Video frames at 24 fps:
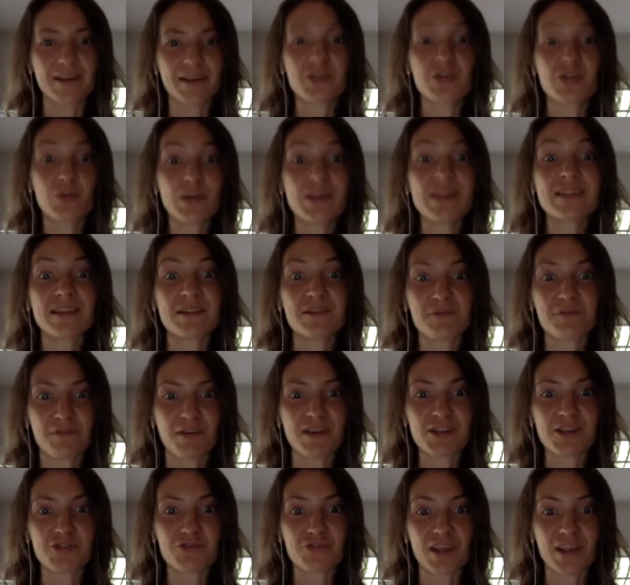who isn't
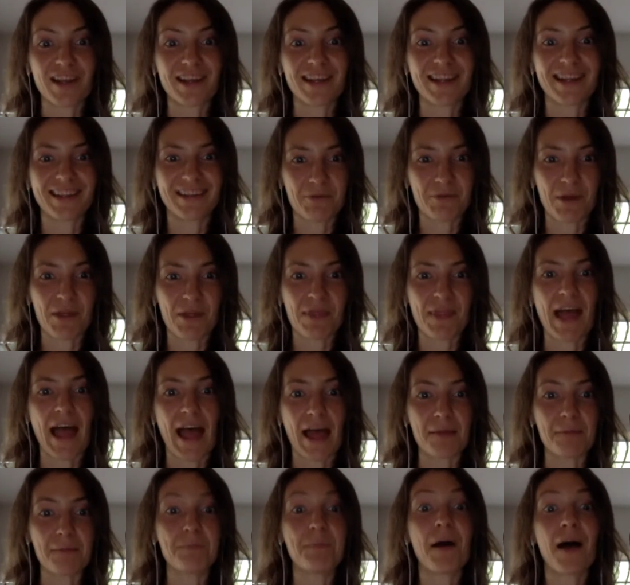frustrated with
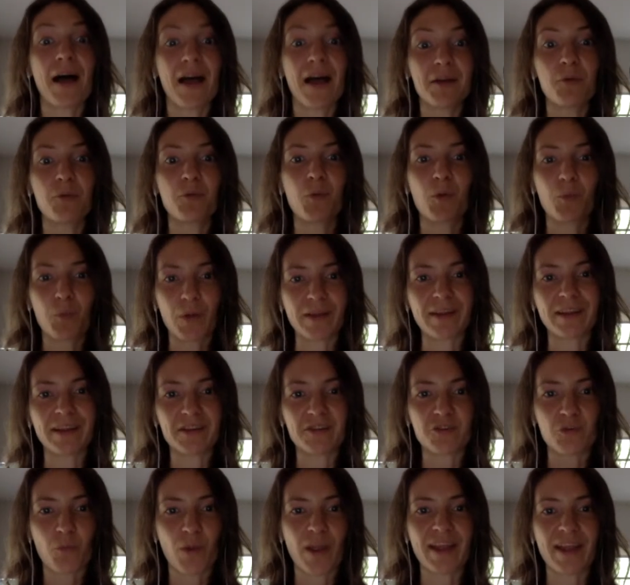that? But we're willing
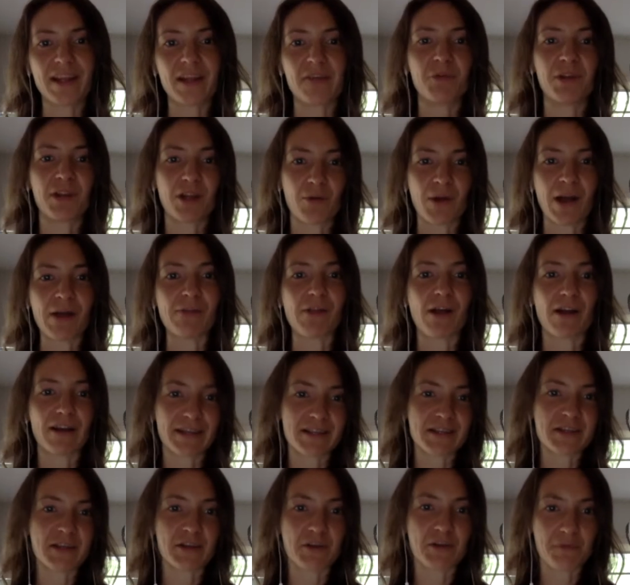to wait if we know how long
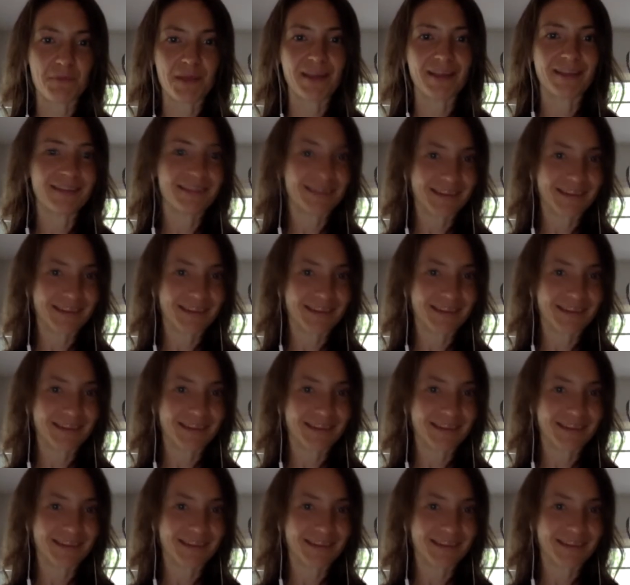it's going to be.